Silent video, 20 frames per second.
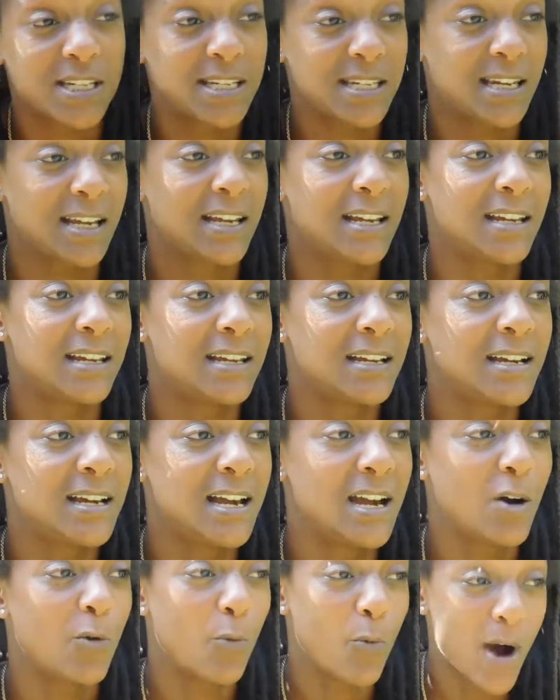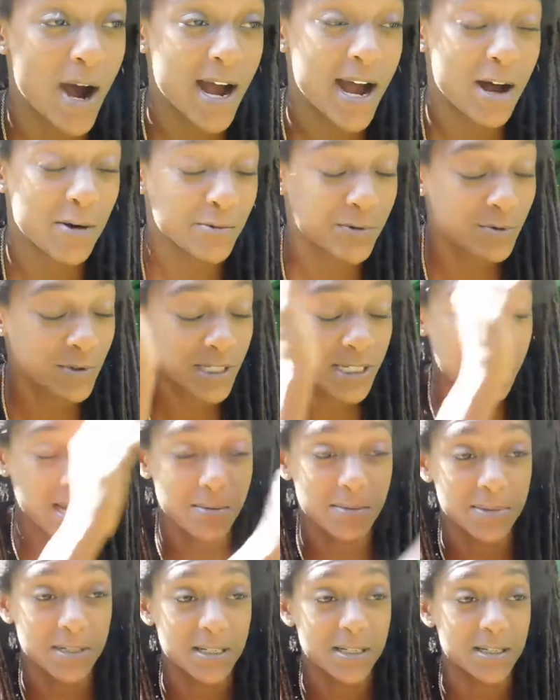saying why I was
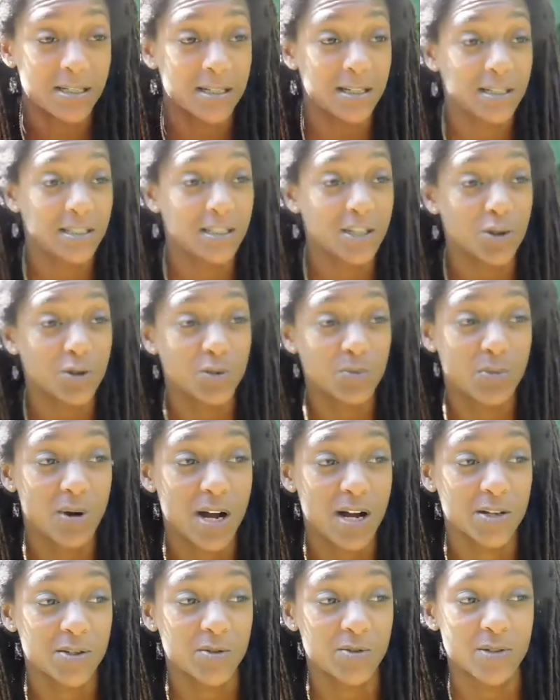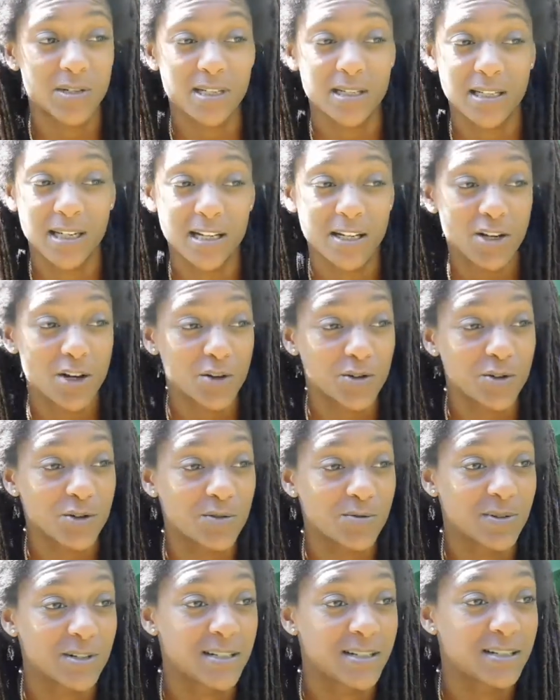coming to Dos Brazos in, like,
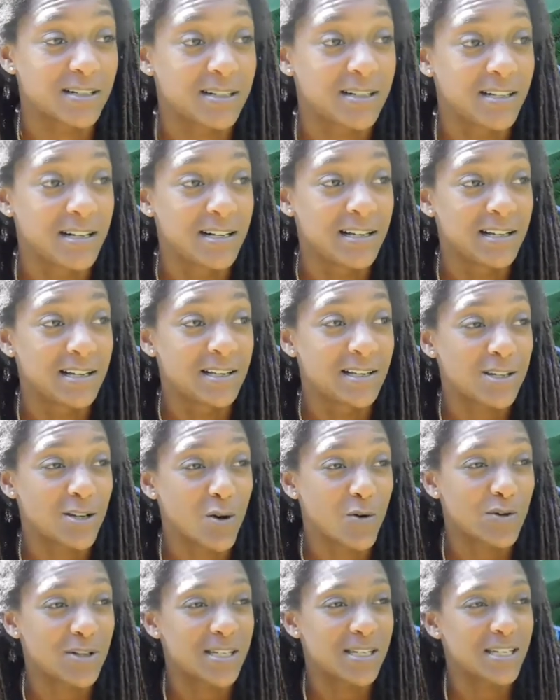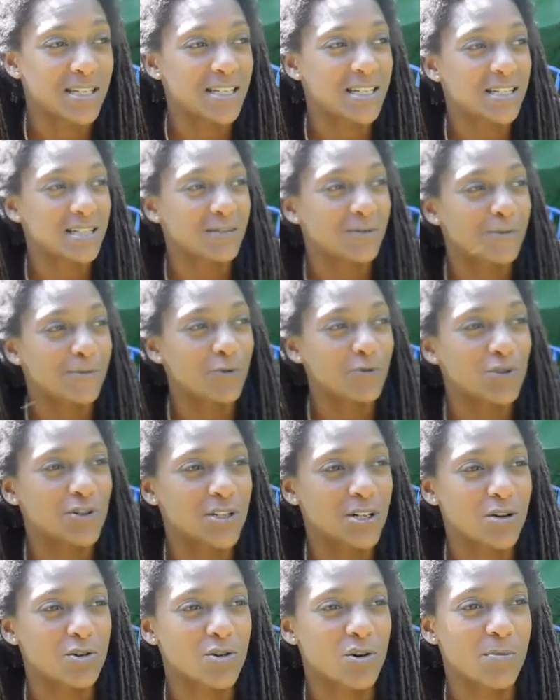Costa Rica. So it's such a full
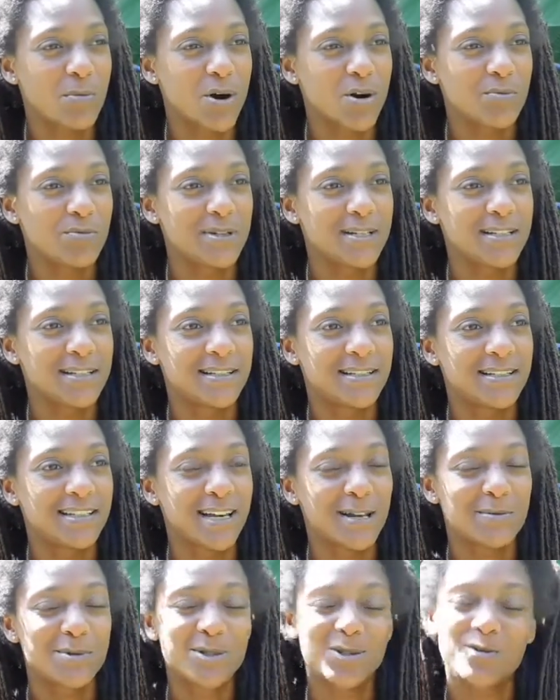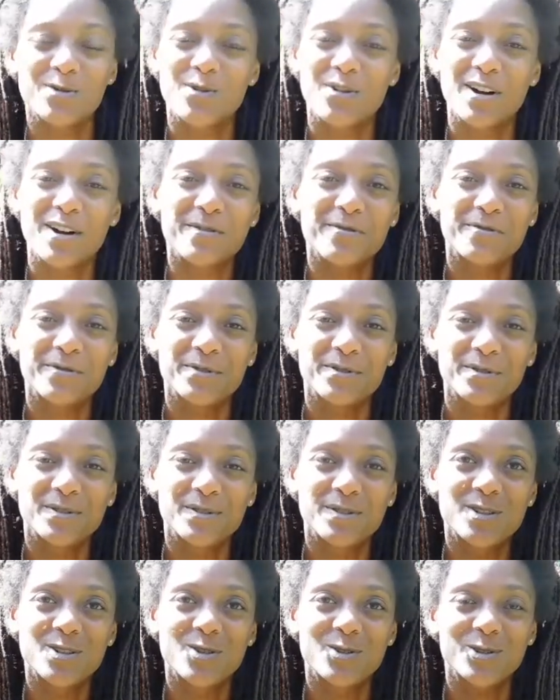circle moment, and I'm so grateful,
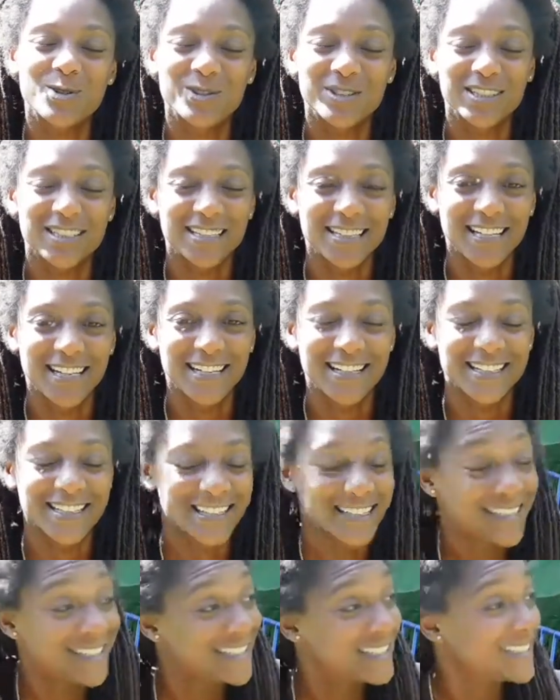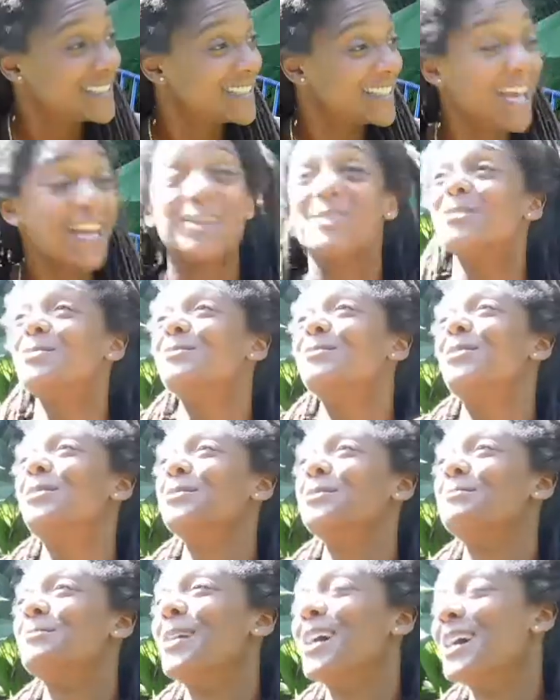truly, like, thank you,
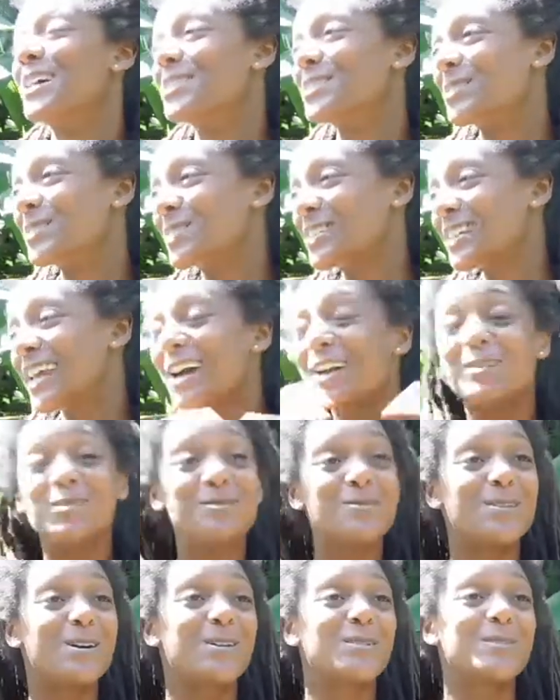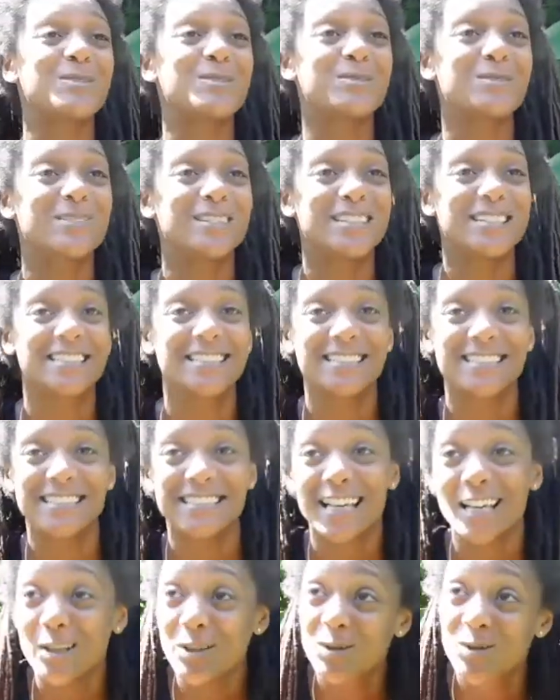Dos Brazos. Thank you, Costa Rica.
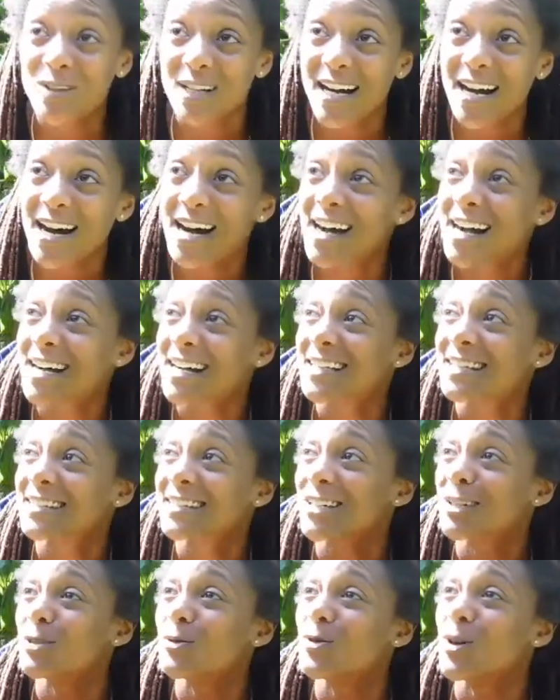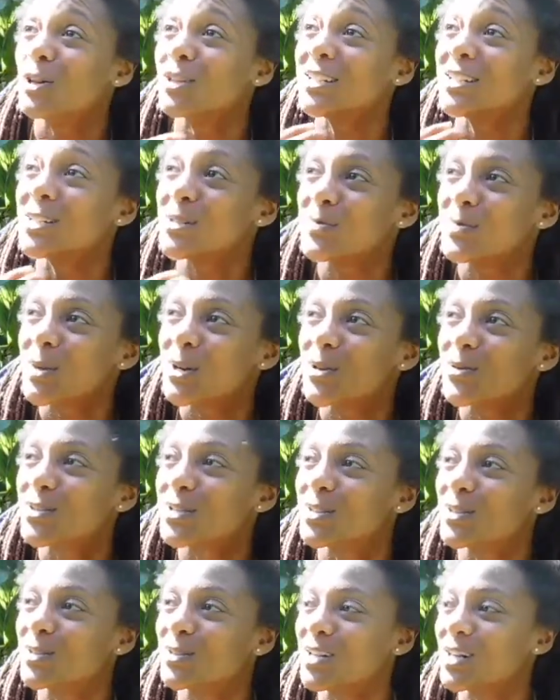Thank you, God. Thank you, Holy
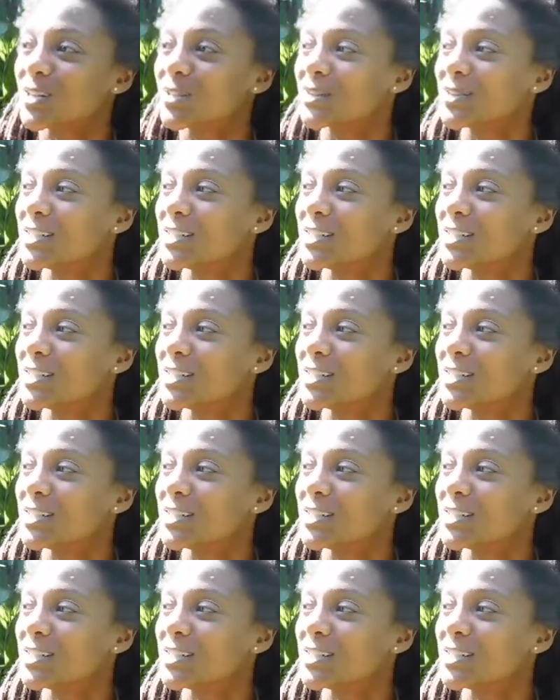Spirit, you know?